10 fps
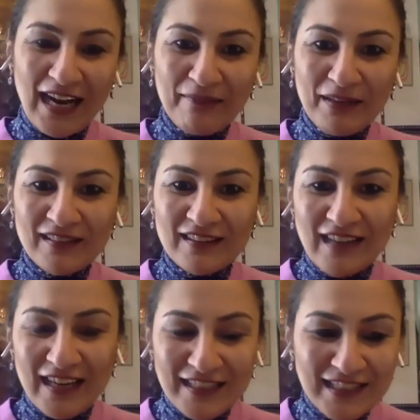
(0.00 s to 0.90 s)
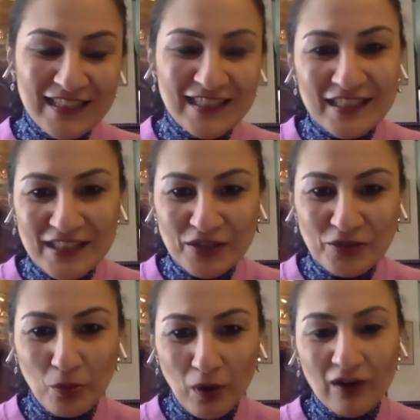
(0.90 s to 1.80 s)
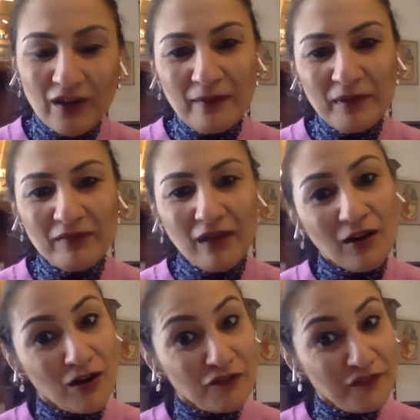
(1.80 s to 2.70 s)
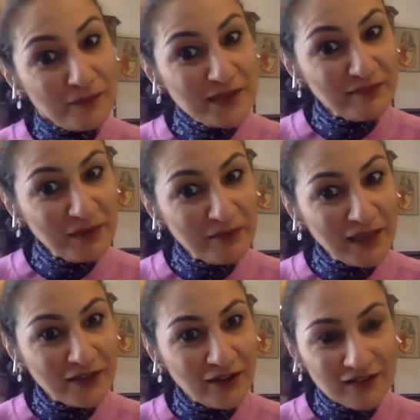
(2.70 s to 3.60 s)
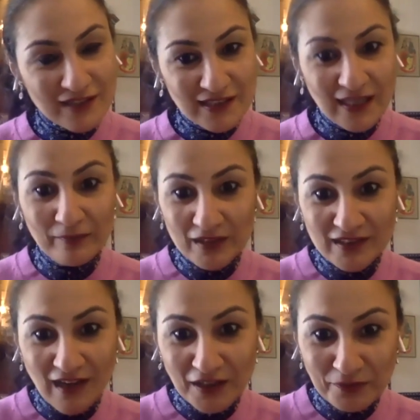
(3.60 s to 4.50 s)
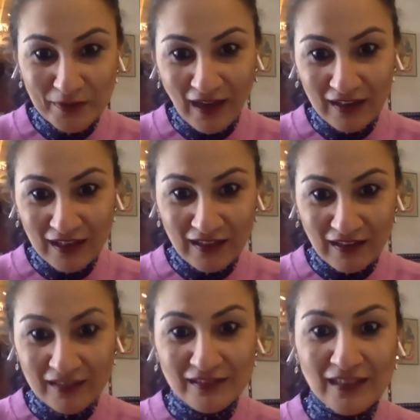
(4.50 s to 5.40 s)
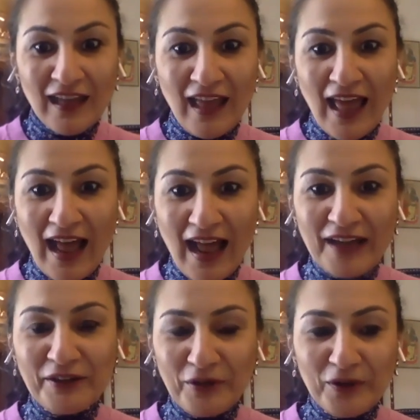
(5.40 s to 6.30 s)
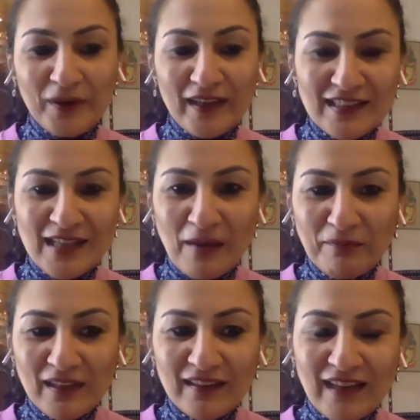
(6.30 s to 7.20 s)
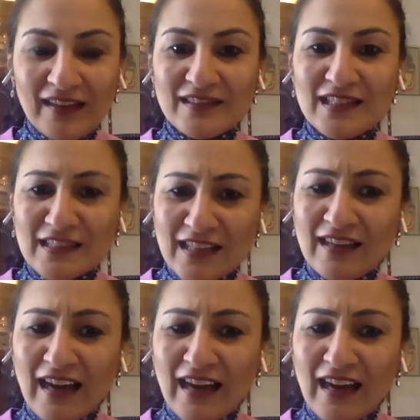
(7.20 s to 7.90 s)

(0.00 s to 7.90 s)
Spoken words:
I mean, the 1962 war, I mean, a lot of films have been made on the same. It started with Hakikat. And, it's something that still,